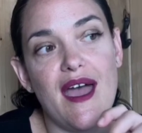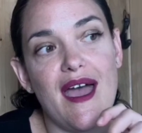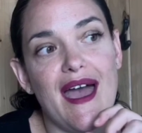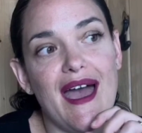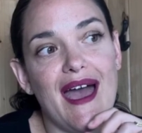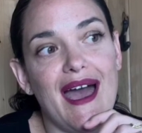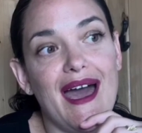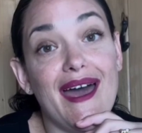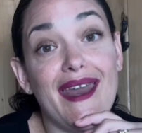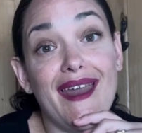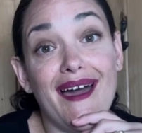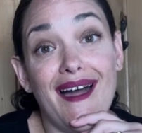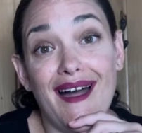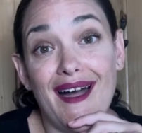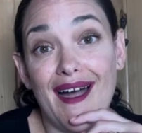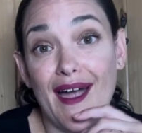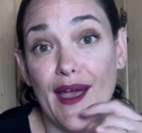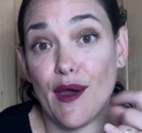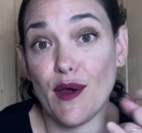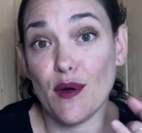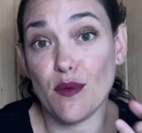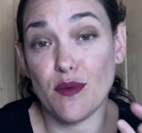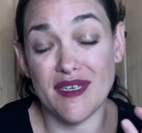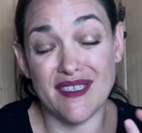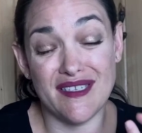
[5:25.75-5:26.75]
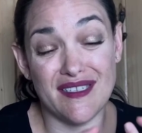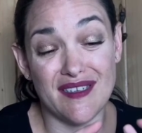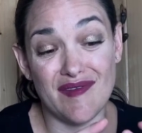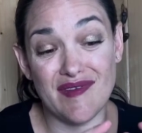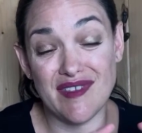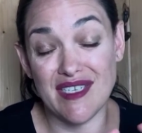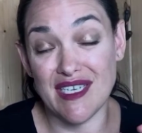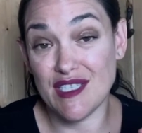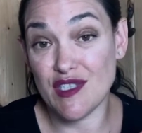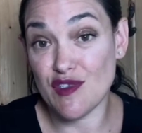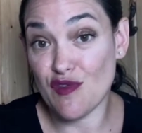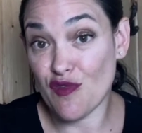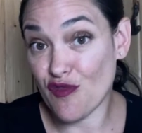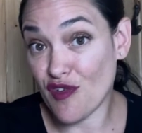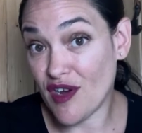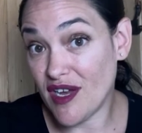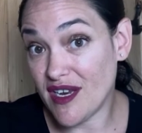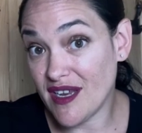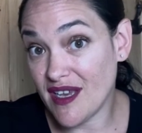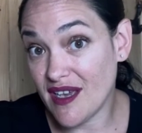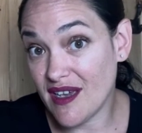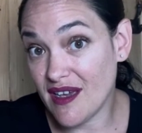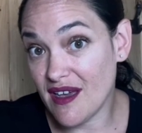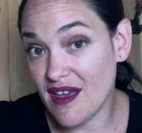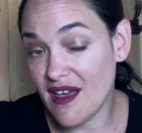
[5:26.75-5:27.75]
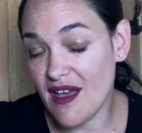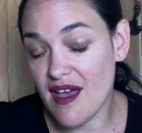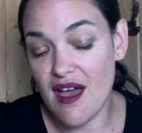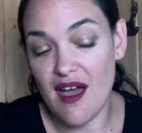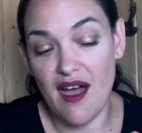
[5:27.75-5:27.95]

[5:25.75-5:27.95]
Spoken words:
had a higher risk of schizophrenia,